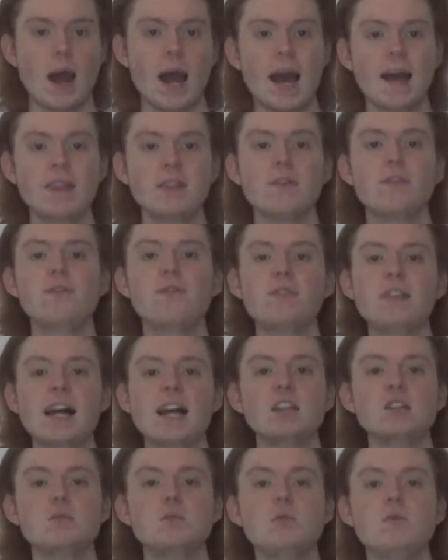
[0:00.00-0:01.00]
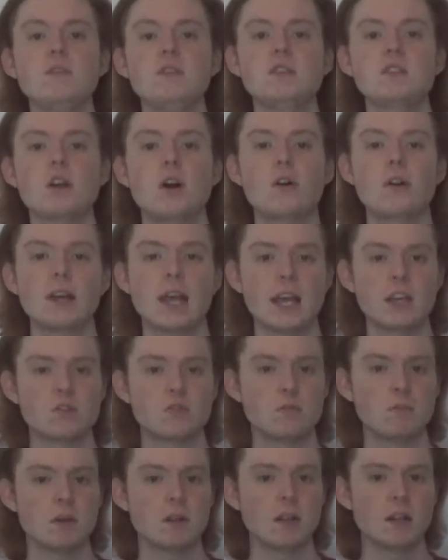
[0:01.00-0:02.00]
and the Flash movie starring
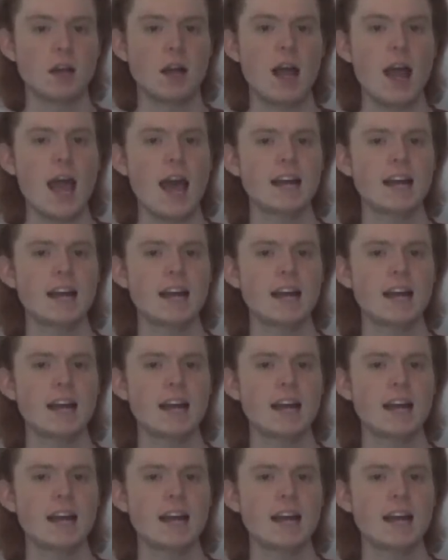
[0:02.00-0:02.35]
Ezra Miller